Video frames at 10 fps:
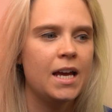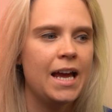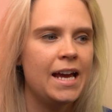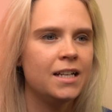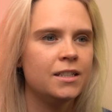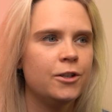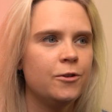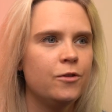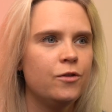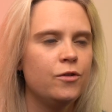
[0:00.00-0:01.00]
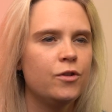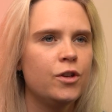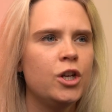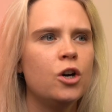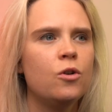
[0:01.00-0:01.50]
And,
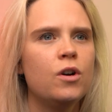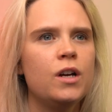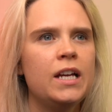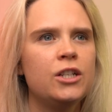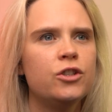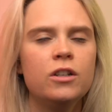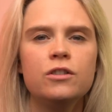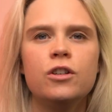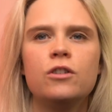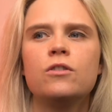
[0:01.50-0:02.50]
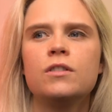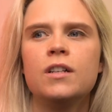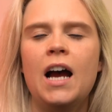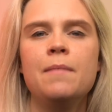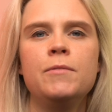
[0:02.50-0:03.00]
you know, in certain circles,
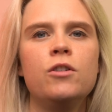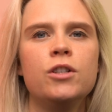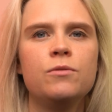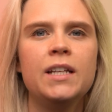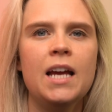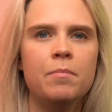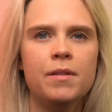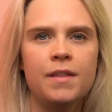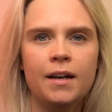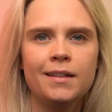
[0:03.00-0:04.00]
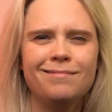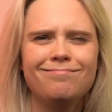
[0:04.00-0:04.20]
I'm known as really empathetic.